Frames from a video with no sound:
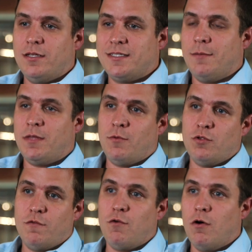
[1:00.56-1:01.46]
the same time on
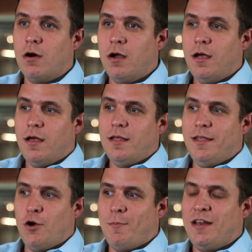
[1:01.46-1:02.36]
the floor,
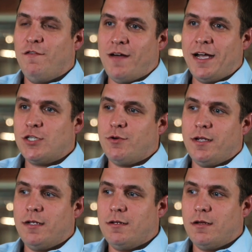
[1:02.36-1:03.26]
they are
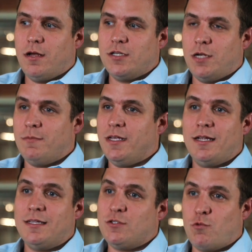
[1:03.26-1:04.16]
manufacturing something
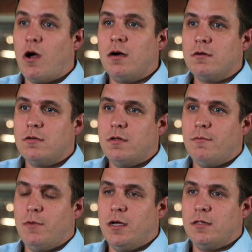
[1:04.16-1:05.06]
that is wrong.
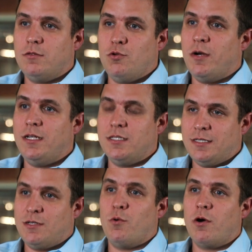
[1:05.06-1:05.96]
But nobody
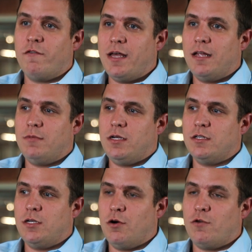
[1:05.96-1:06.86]
is aware of that because
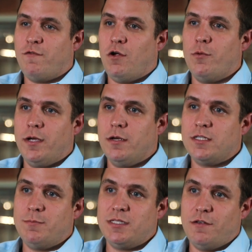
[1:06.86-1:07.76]
they are following a
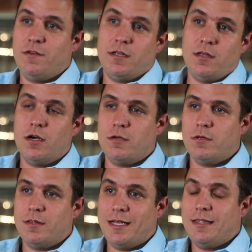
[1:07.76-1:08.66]
specific
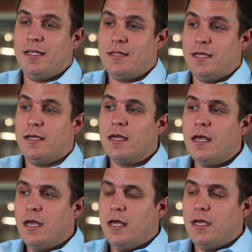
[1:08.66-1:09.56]
document that they think
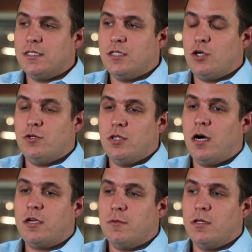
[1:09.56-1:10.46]
is the good
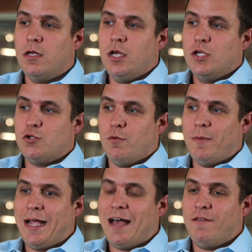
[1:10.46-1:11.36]
document. So
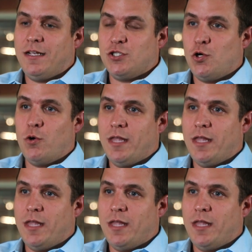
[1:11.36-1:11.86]
by having Zoe